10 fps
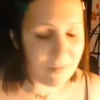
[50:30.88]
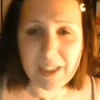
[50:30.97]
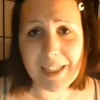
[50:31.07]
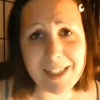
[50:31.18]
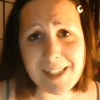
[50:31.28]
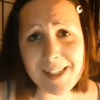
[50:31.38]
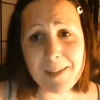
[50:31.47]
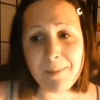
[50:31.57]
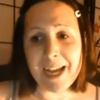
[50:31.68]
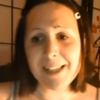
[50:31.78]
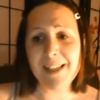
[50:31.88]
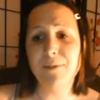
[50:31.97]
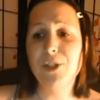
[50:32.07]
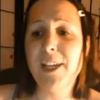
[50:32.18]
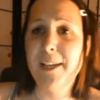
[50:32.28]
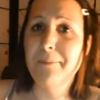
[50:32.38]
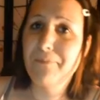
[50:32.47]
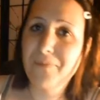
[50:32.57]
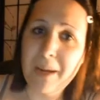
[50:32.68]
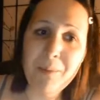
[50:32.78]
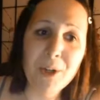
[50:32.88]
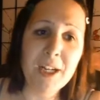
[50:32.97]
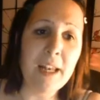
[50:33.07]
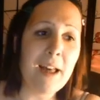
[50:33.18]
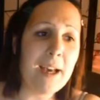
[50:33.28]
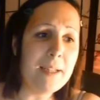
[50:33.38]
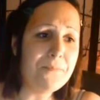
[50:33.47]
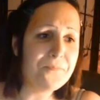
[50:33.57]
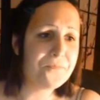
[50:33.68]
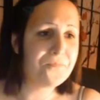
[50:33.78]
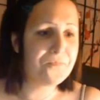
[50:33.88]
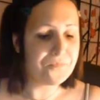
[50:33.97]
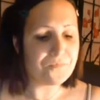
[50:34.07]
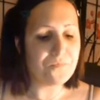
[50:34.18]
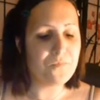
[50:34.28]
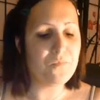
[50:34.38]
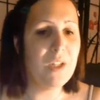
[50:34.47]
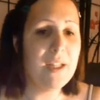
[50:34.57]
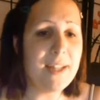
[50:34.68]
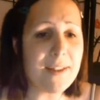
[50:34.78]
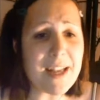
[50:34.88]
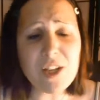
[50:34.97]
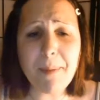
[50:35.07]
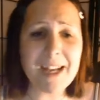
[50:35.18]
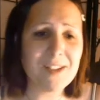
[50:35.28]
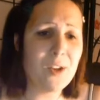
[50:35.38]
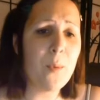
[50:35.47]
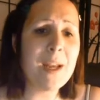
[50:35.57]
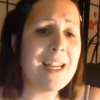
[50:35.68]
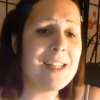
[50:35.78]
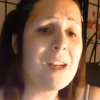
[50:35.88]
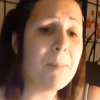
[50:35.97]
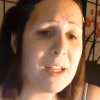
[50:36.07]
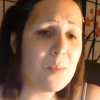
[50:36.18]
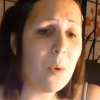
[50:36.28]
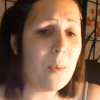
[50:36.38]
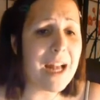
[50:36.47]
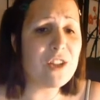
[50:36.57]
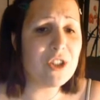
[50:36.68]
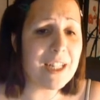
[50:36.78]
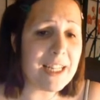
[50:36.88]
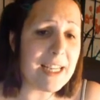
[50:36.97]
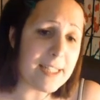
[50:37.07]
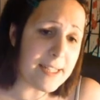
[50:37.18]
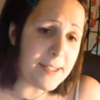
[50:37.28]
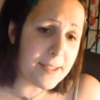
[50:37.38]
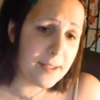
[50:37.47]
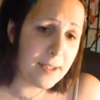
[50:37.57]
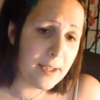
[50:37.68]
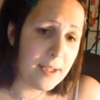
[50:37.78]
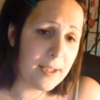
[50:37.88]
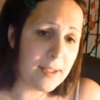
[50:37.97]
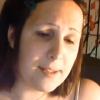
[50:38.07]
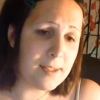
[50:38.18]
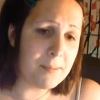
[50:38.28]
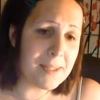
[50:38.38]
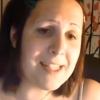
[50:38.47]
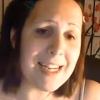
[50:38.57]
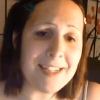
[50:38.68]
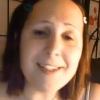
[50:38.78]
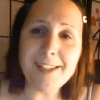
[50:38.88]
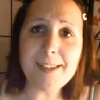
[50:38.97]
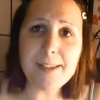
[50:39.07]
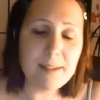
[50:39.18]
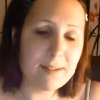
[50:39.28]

This is some next level shit. I'm not going to lie. Now that jetpack's nowhere near done because what we actually need is some cylinders.